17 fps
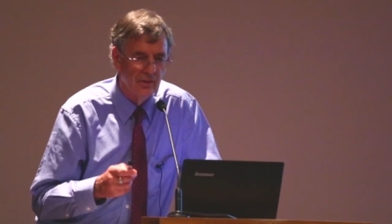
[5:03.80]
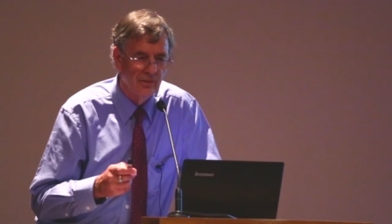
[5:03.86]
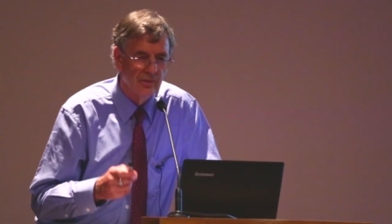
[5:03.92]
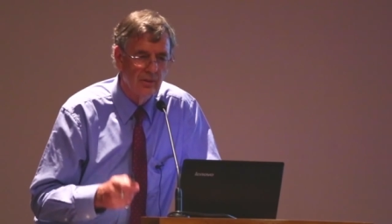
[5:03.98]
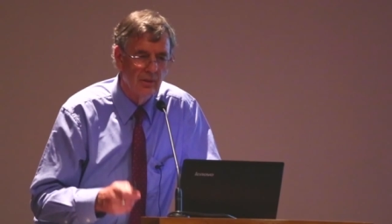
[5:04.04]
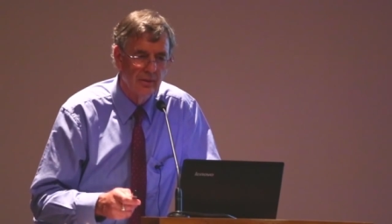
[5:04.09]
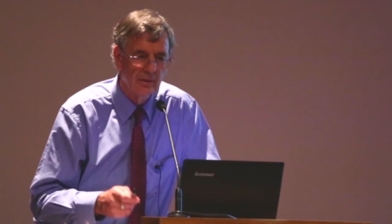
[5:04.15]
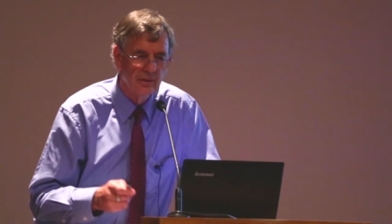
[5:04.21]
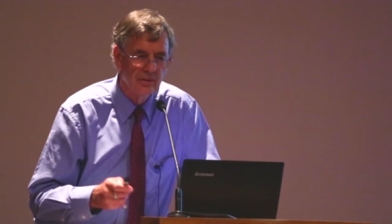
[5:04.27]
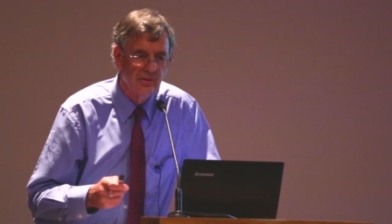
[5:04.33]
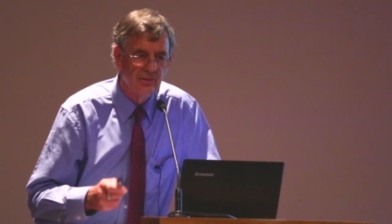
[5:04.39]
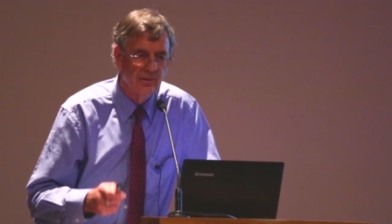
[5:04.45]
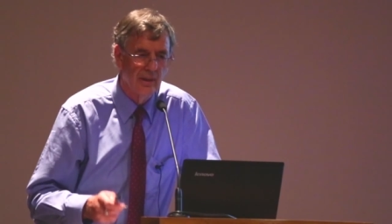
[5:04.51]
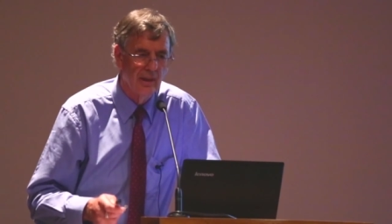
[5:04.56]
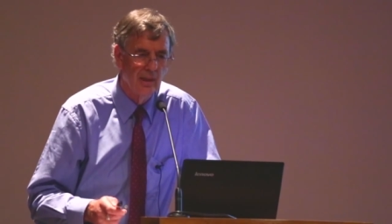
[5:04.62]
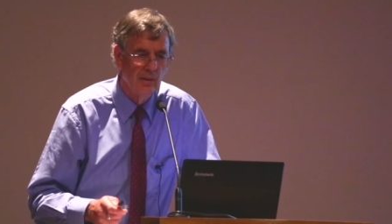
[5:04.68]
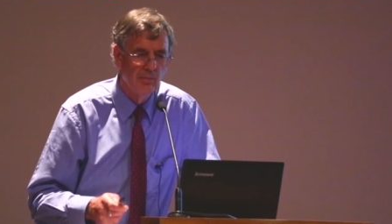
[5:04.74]
is not the
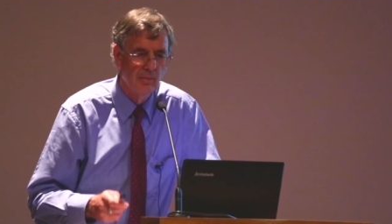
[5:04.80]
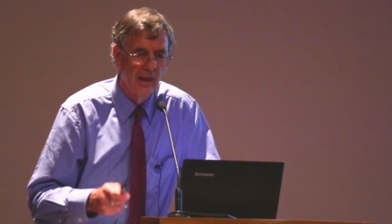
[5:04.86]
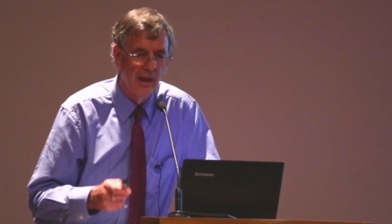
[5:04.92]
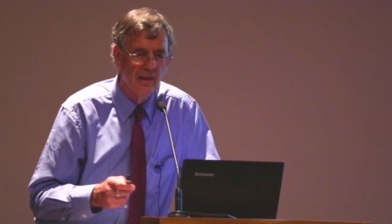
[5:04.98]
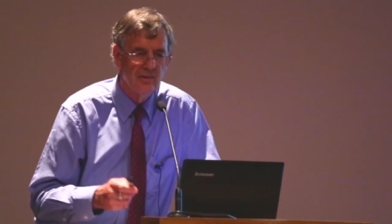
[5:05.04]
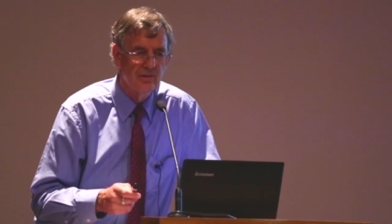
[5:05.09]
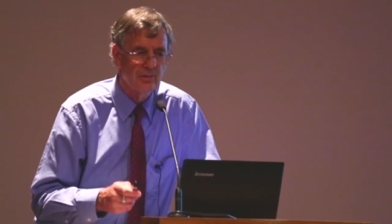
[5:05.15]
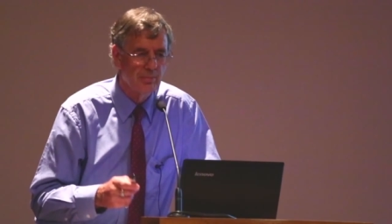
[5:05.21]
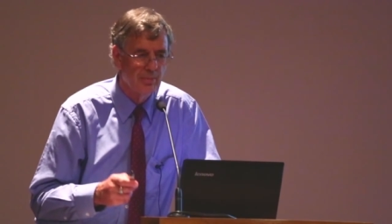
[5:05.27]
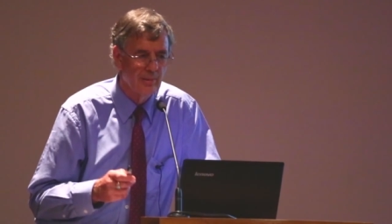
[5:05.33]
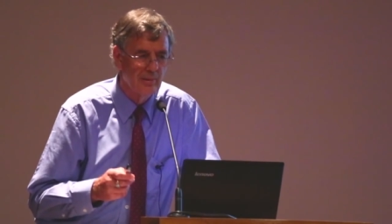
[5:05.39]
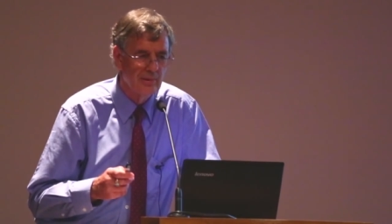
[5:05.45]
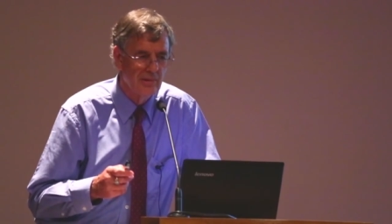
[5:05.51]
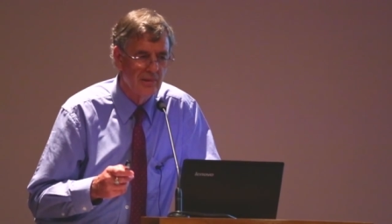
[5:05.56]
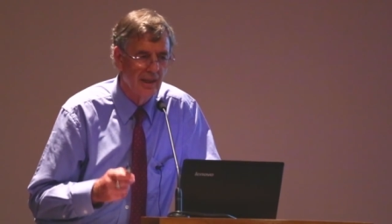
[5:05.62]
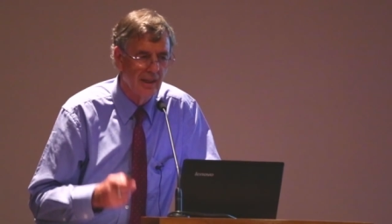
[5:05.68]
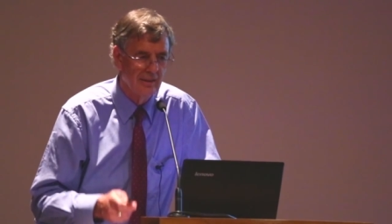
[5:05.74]
same as
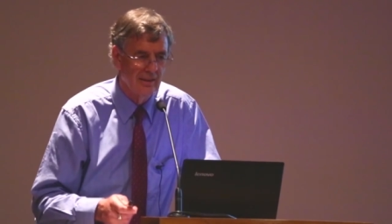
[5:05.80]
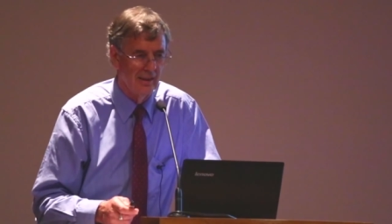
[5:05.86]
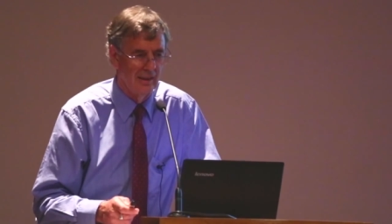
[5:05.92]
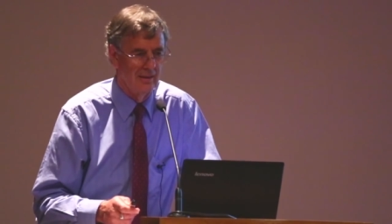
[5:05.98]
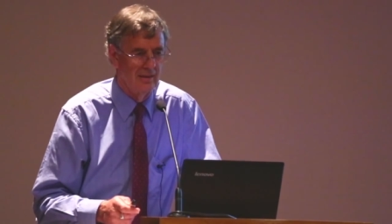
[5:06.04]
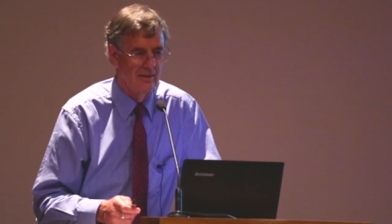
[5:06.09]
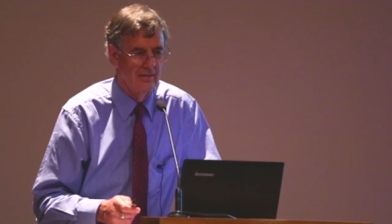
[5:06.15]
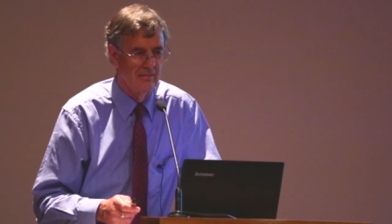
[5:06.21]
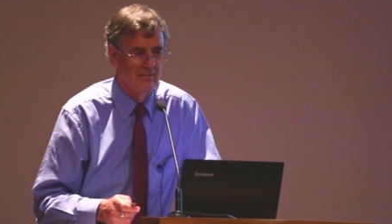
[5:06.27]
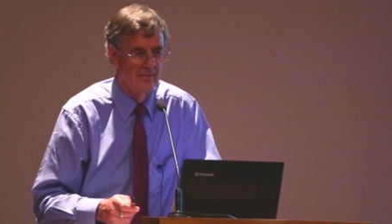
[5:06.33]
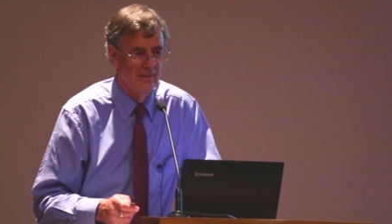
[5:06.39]
protecting it